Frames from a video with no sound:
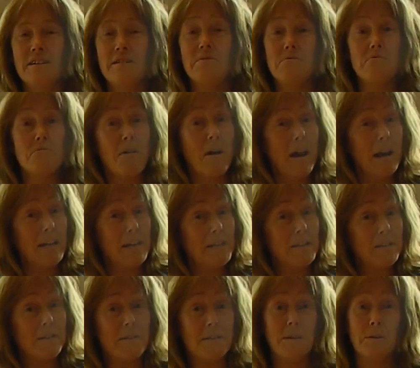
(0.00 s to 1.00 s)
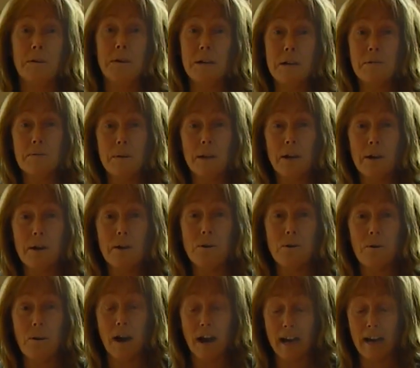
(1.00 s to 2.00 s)
Right, so here we
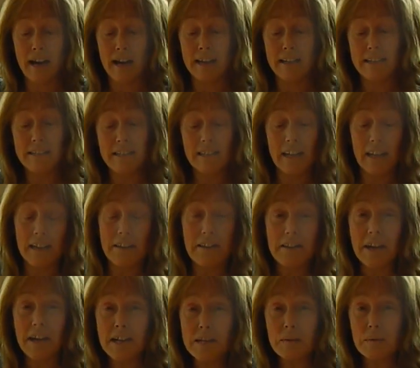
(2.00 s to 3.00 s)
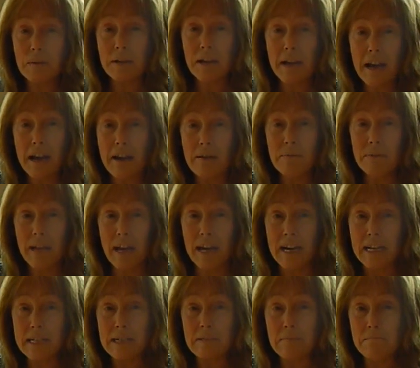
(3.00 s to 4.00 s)
go, and can you guess what I have
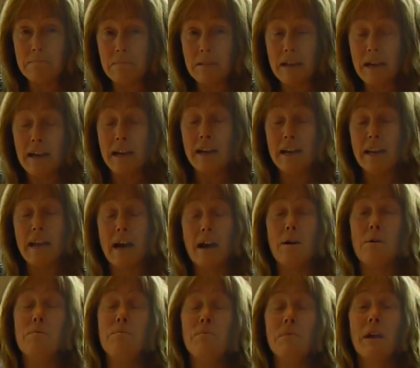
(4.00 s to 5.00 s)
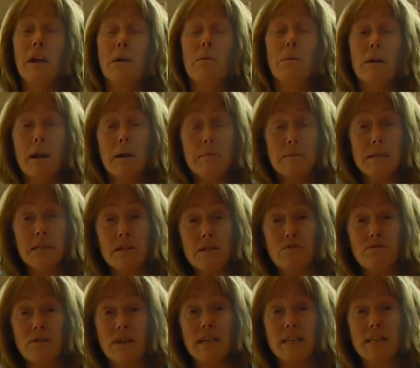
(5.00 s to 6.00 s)
yet? Now, when I was in
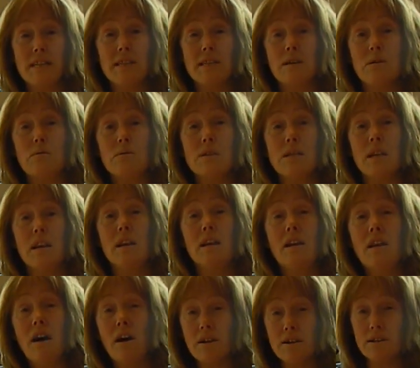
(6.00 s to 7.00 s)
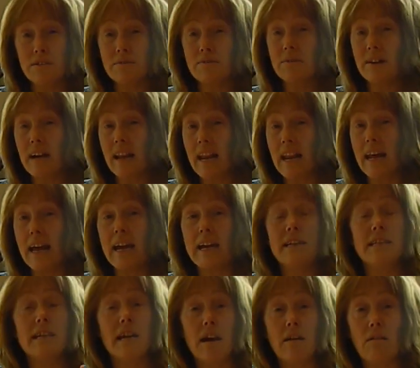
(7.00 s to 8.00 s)
Greece, there was a lot of
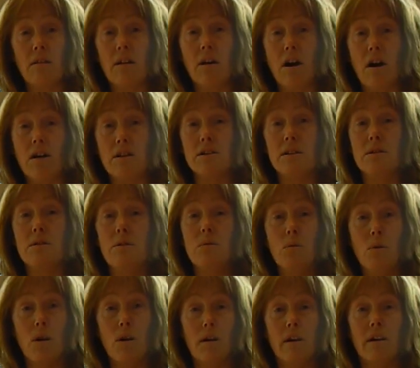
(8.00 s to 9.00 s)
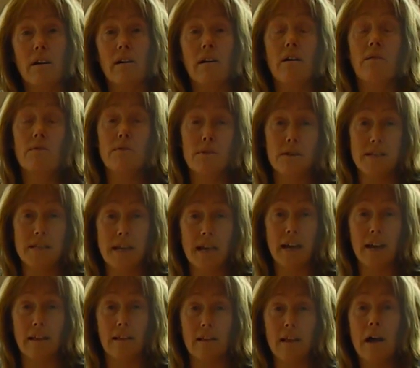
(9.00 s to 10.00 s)
clay terracotta work for
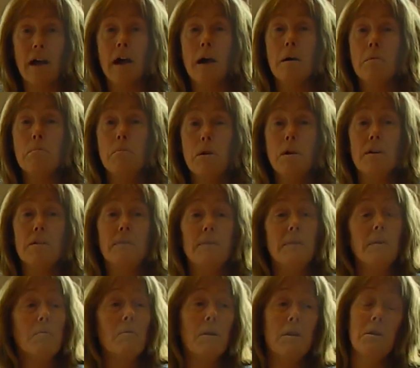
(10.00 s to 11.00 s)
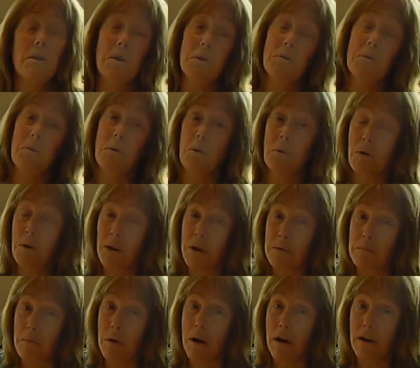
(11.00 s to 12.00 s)
sale, but there were no
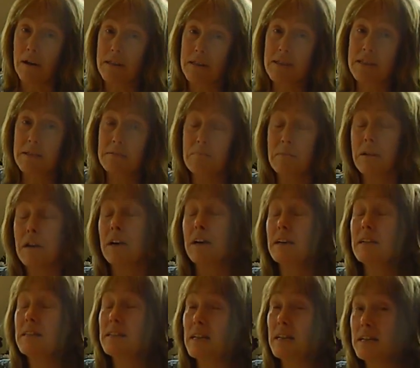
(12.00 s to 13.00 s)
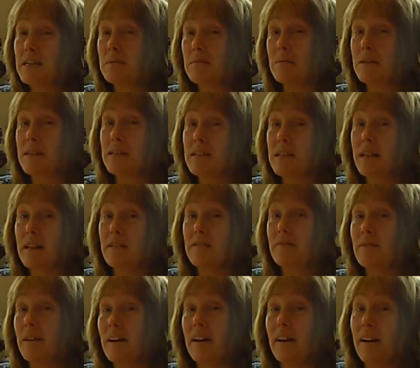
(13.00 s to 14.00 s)
orchid pots. But I said to
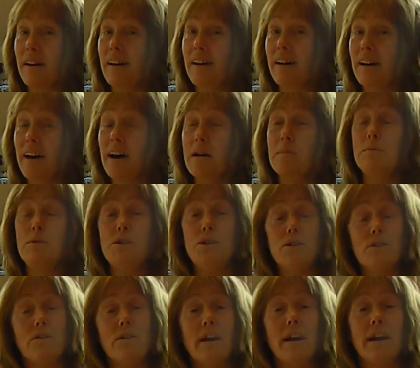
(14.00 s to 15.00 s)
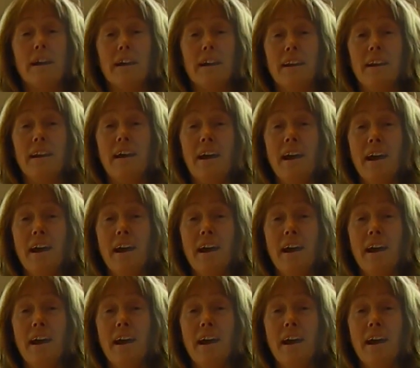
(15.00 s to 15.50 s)
myself, aha, I'm sure I can